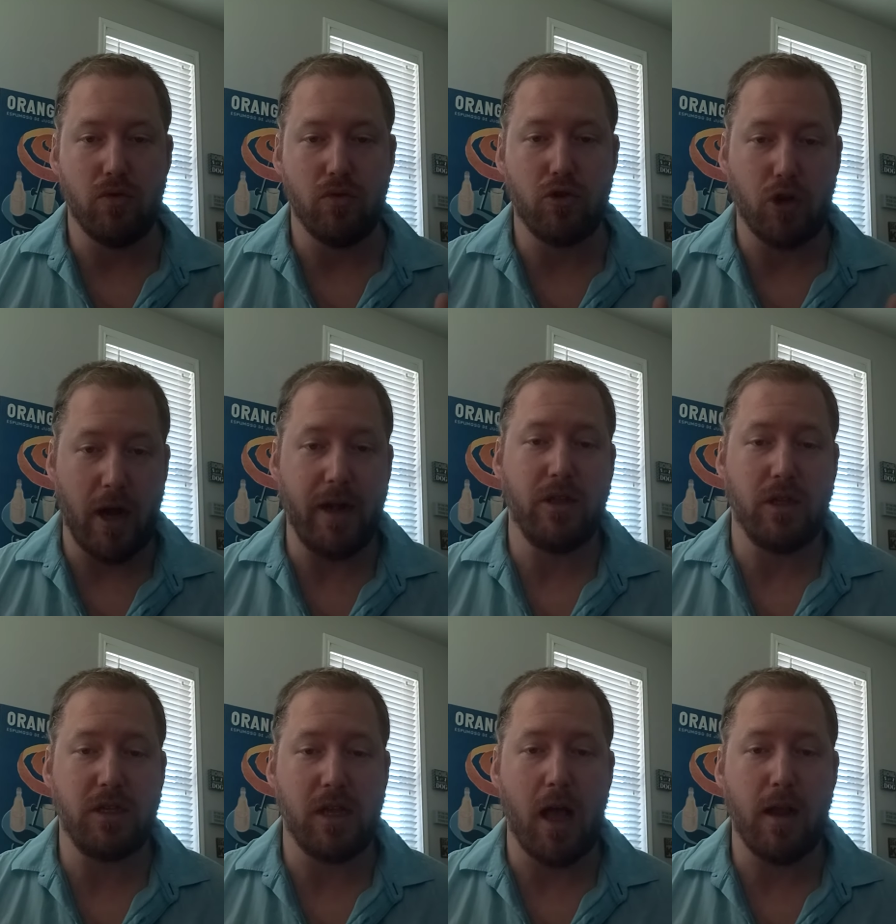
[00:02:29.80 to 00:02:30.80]
trade in the
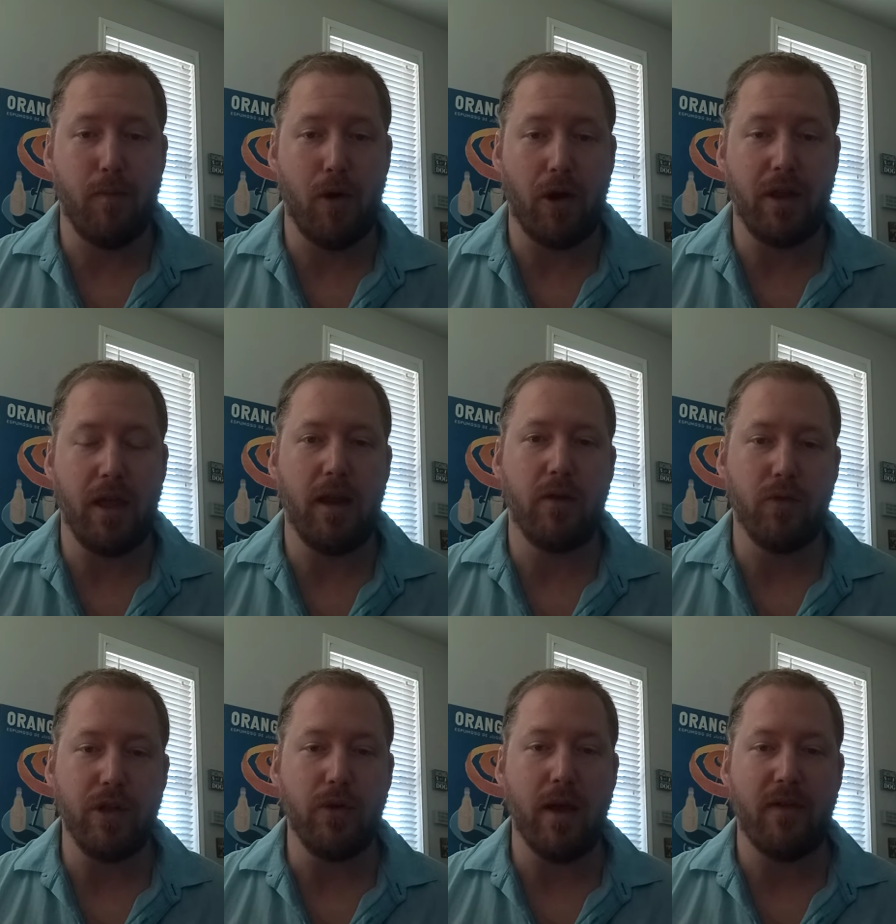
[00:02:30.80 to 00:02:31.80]
stock market. And
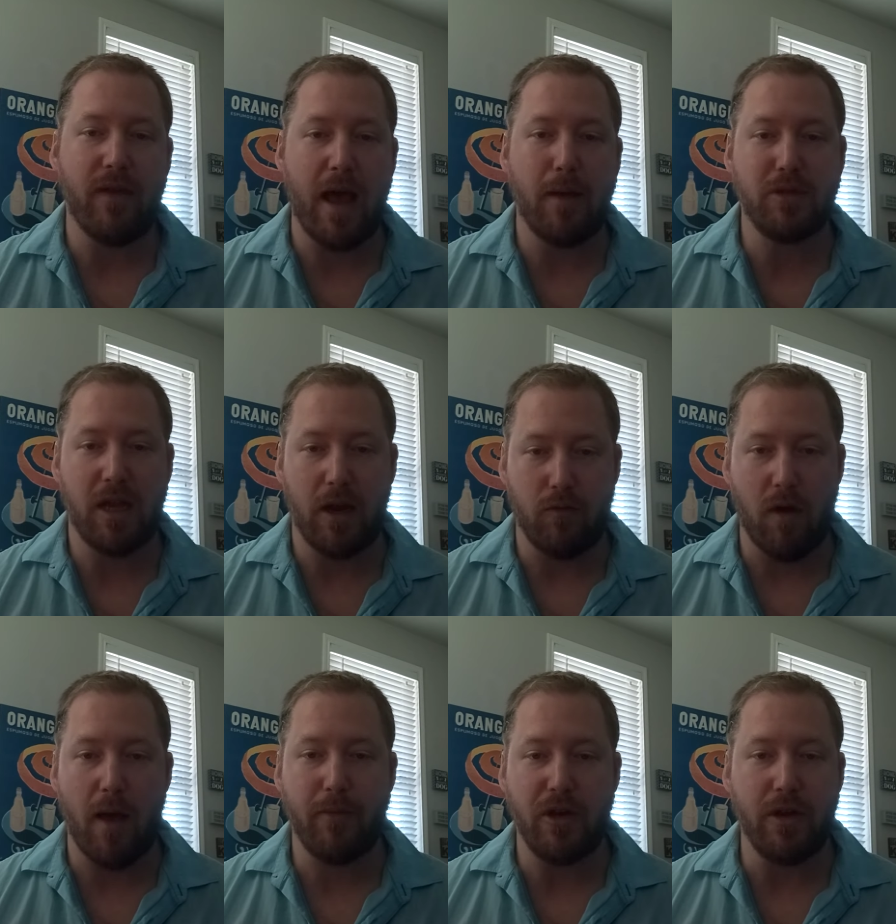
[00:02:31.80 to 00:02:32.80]
when you have apps like
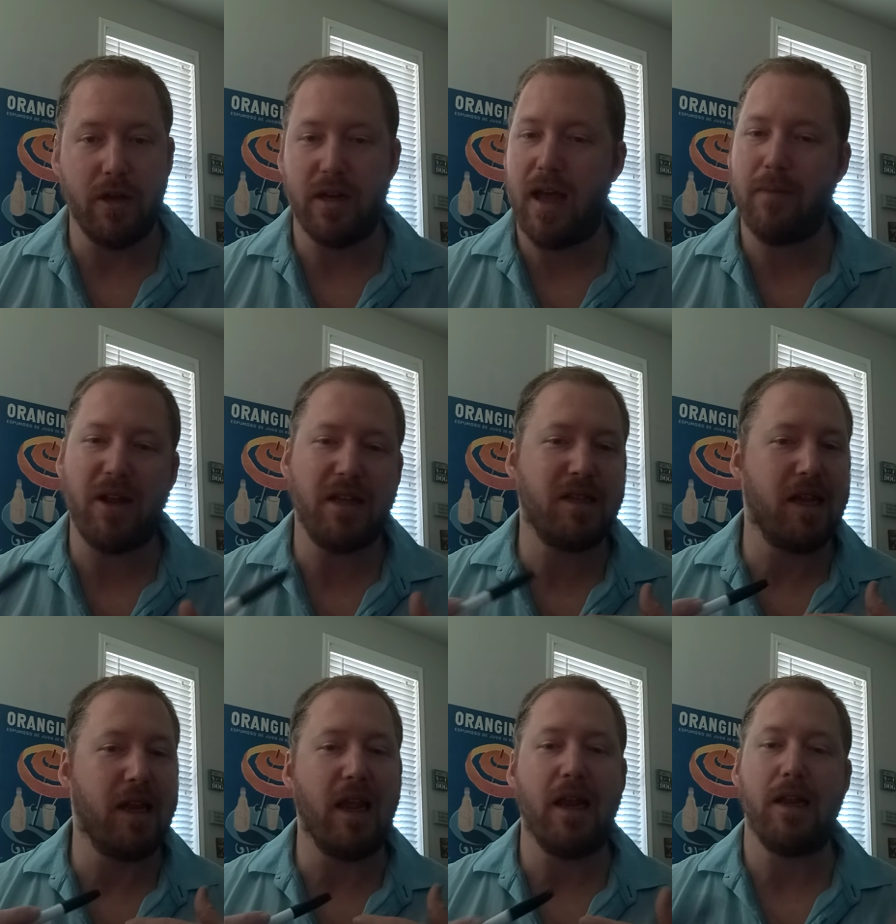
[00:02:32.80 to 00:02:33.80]
Robinhood, and I'm not
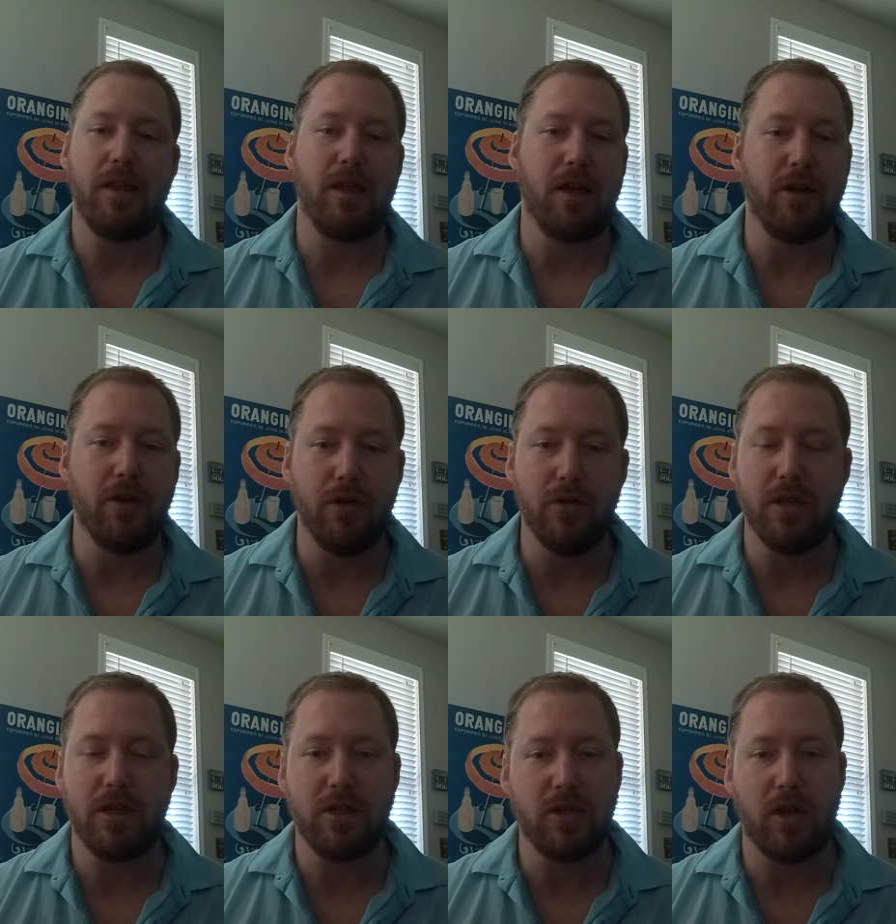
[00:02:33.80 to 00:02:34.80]
saying anything new,
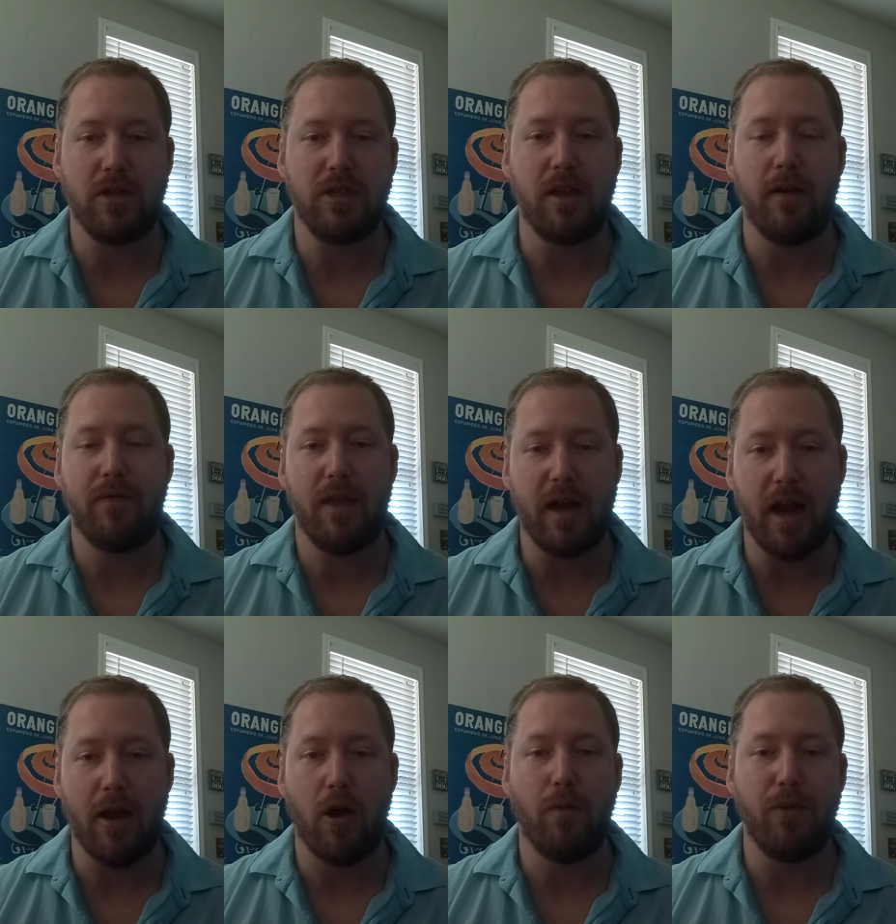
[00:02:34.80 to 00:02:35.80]
this is all stuff that
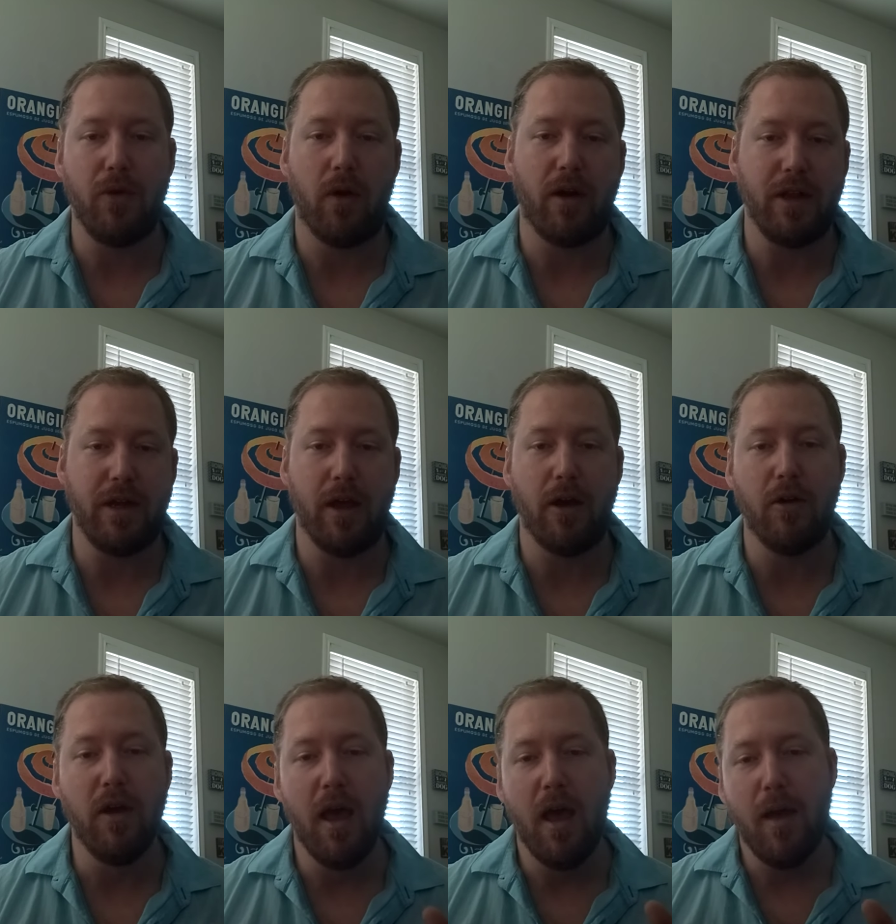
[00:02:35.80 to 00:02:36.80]
I hope you already
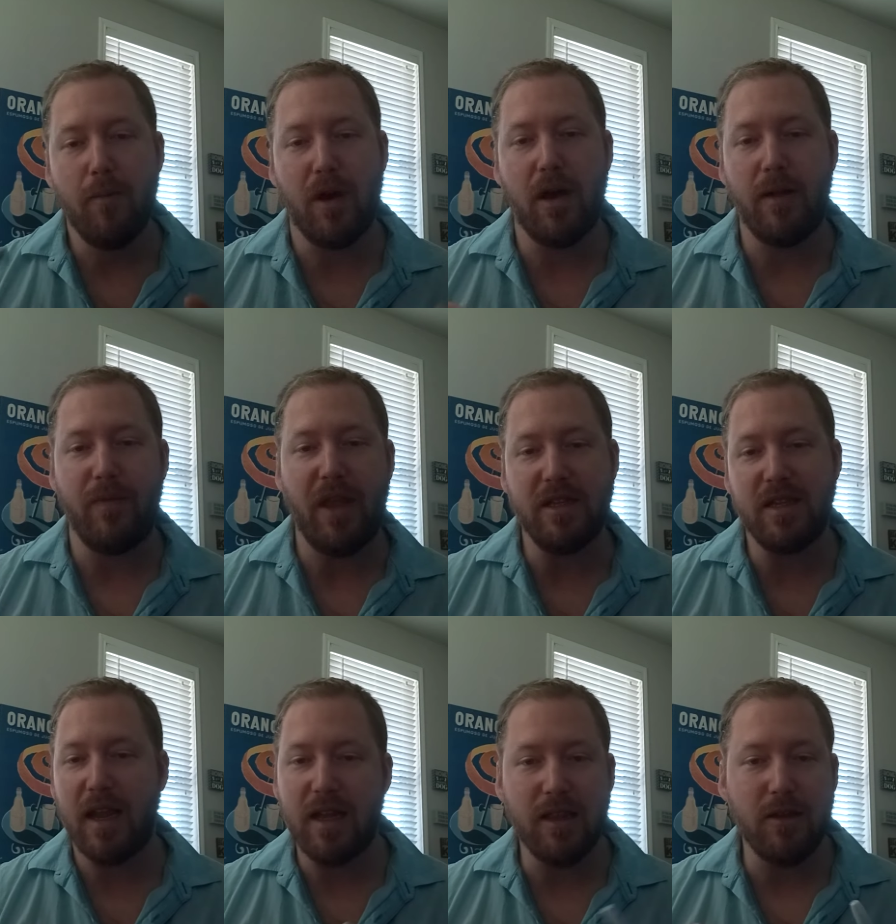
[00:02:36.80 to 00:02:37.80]
know, but it's
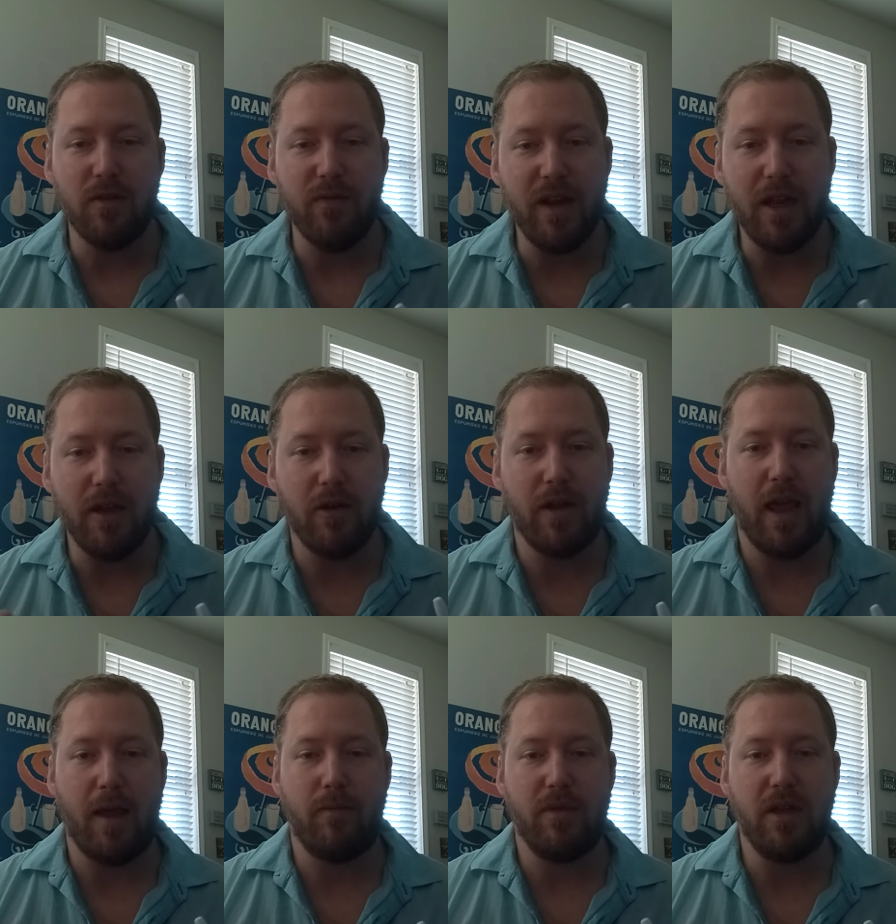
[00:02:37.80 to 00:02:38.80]
like a little video
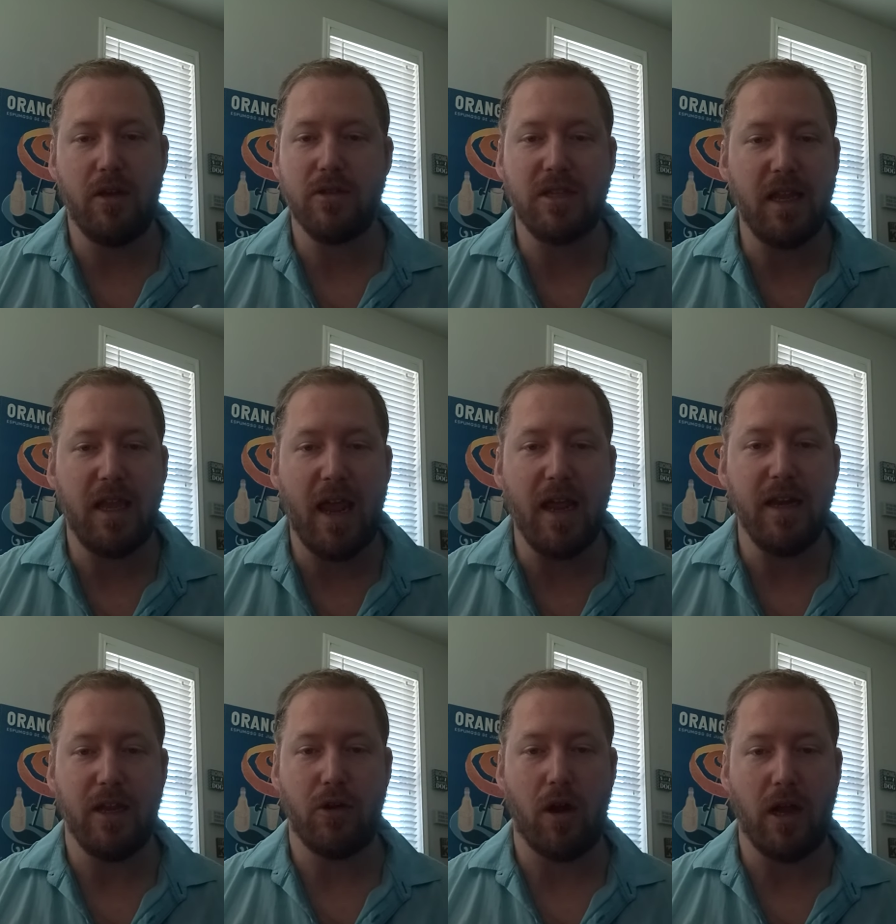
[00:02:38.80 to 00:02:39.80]
game. You know, it's like
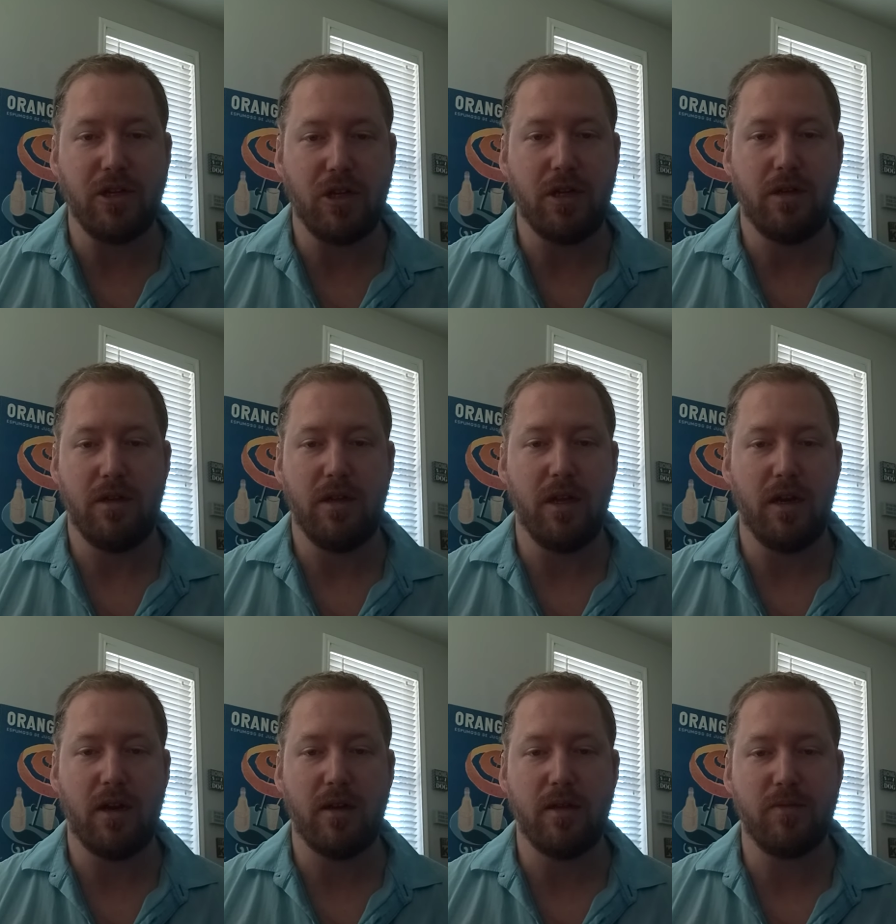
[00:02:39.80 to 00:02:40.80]
Candy Crush, you
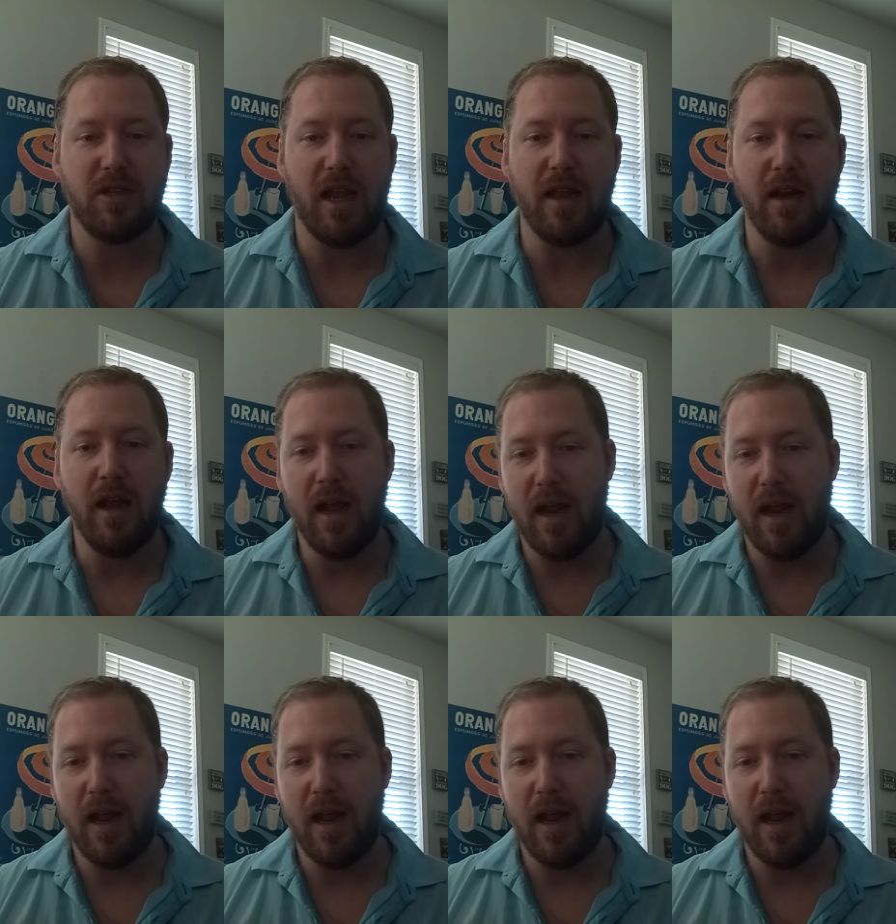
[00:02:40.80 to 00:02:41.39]
know what I'm saying?